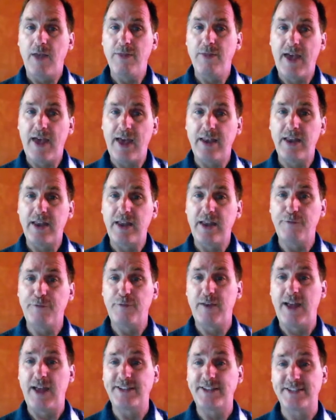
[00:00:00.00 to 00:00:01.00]
And then,
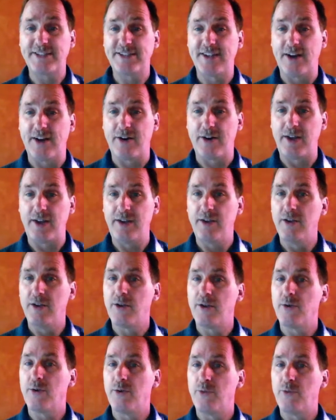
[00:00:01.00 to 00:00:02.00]
if necessary,
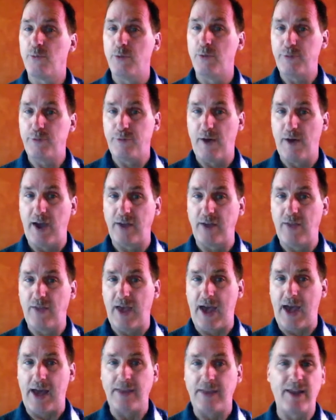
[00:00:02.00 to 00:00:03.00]
refine
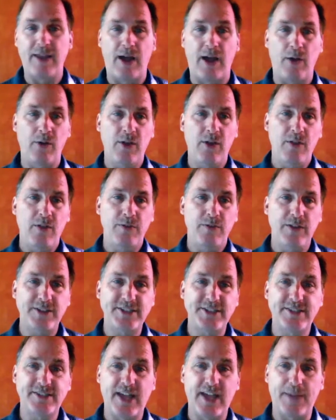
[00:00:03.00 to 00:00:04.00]
that. Now,
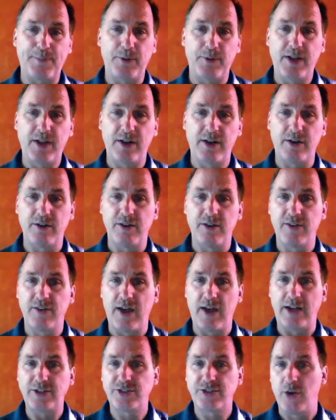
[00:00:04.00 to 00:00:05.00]
this example here does
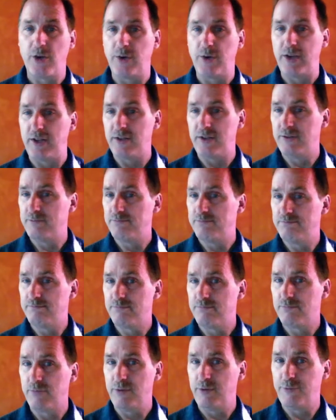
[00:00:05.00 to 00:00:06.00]
not show any
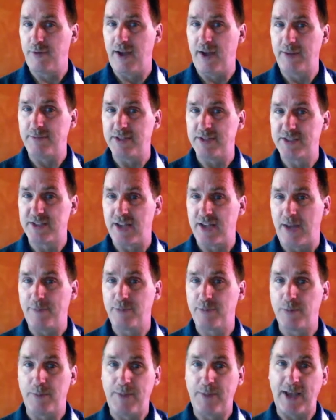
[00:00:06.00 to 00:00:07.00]
refinement
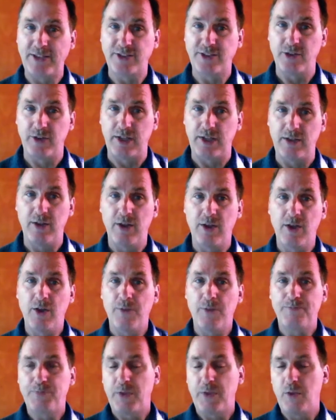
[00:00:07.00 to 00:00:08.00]
steps, but basically
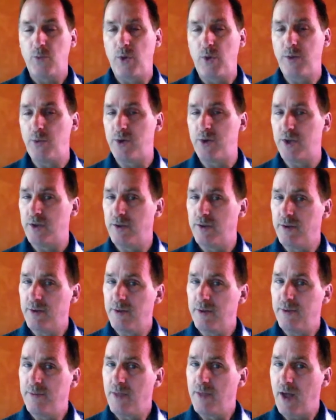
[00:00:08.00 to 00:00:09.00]
we would
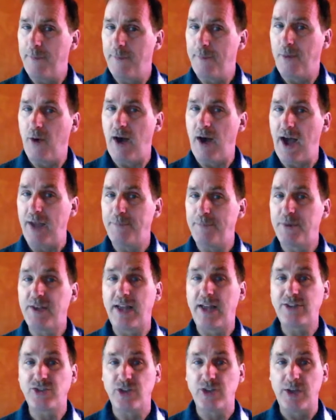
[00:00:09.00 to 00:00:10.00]

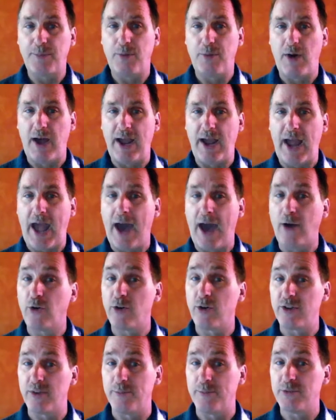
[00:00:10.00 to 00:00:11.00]
potentially apply
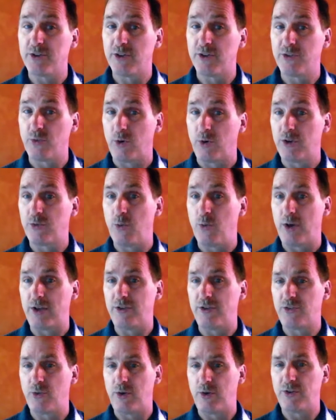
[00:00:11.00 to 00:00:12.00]
algorithms to source 1
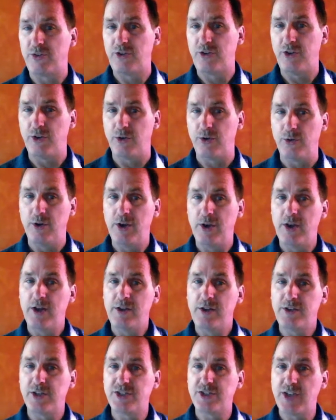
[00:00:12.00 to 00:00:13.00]
and source 2
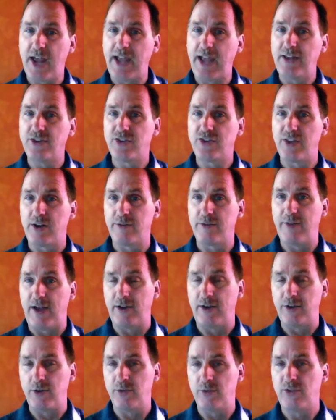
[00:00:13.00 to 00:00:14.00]
to change their
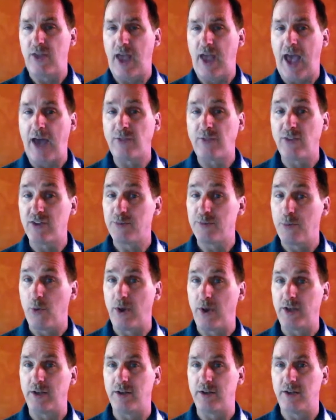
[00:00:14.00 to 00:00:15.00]
values at this
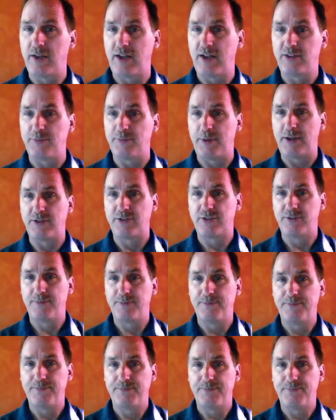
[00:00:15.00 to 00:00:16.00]
point in the test bench.
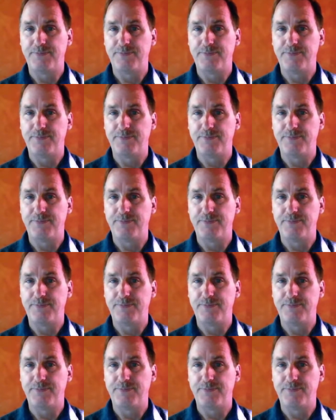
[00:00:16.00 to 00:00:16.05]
